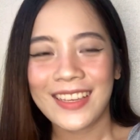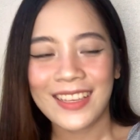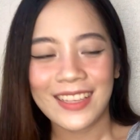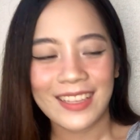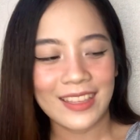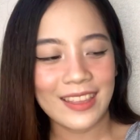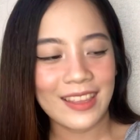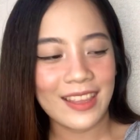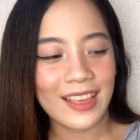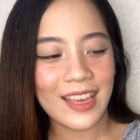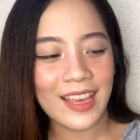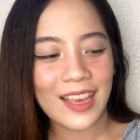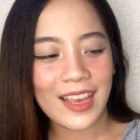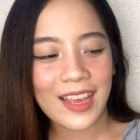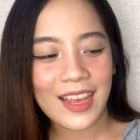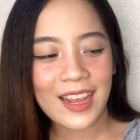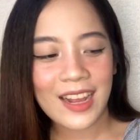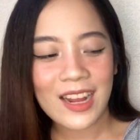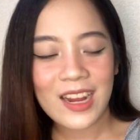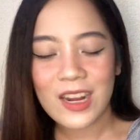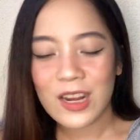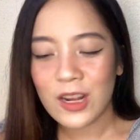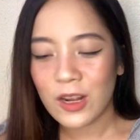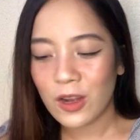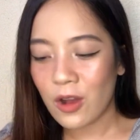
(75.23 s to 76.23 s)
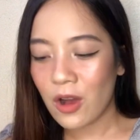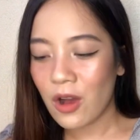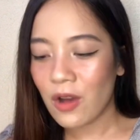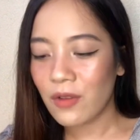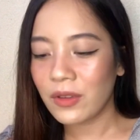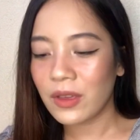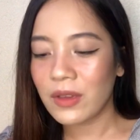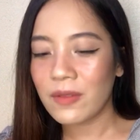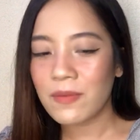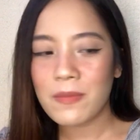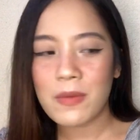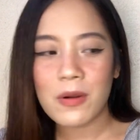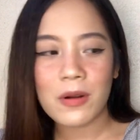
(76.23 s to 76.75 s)
Their
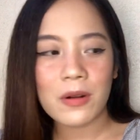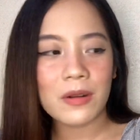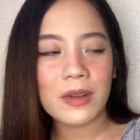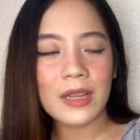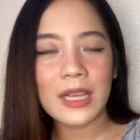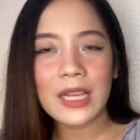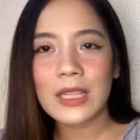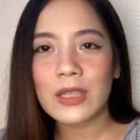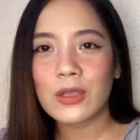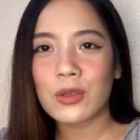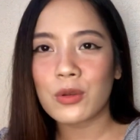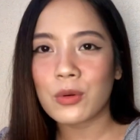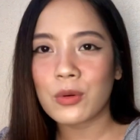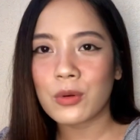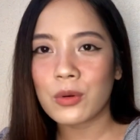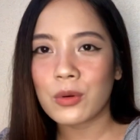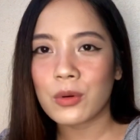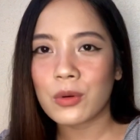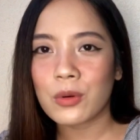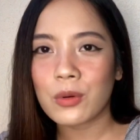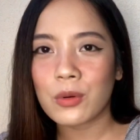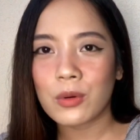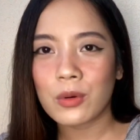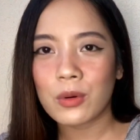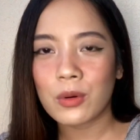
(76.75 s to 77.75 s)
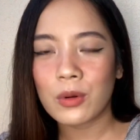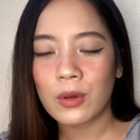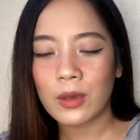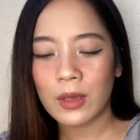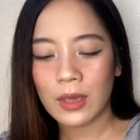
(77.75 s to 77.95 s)
Coffee Burrito.